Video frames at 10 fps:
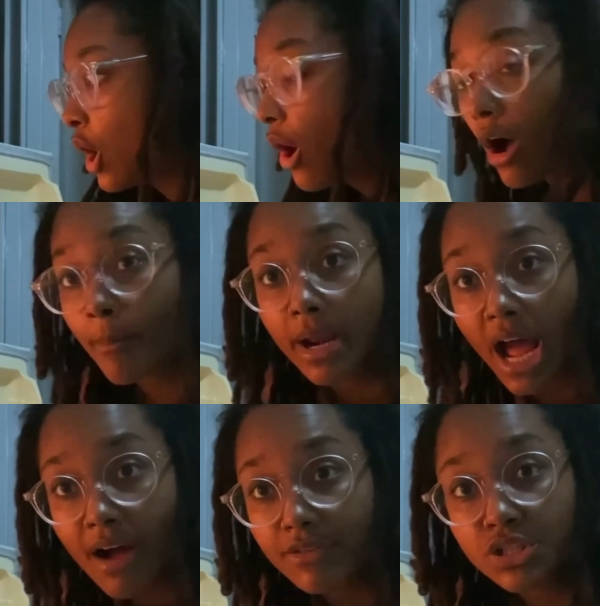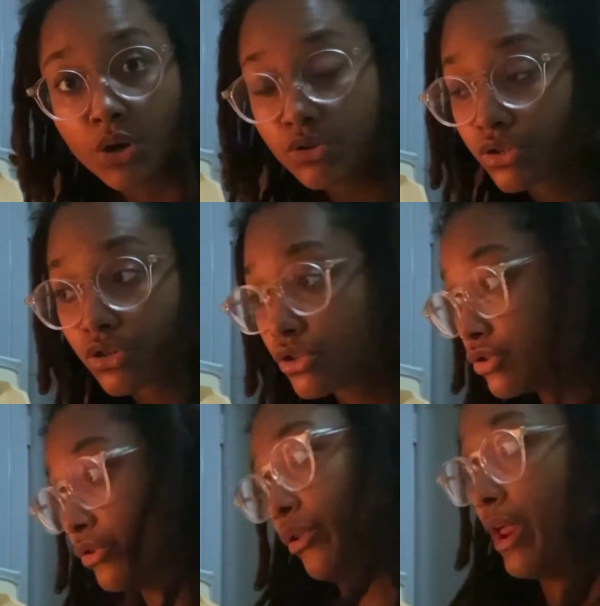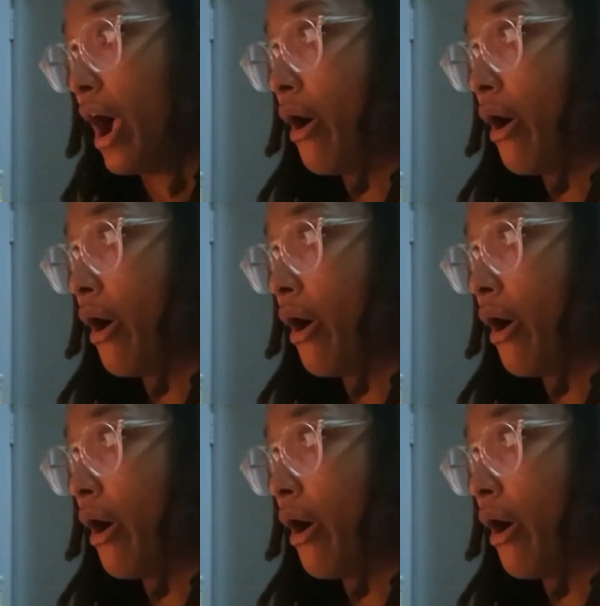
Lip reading: oh, I'm gonna have a toaster strudel now,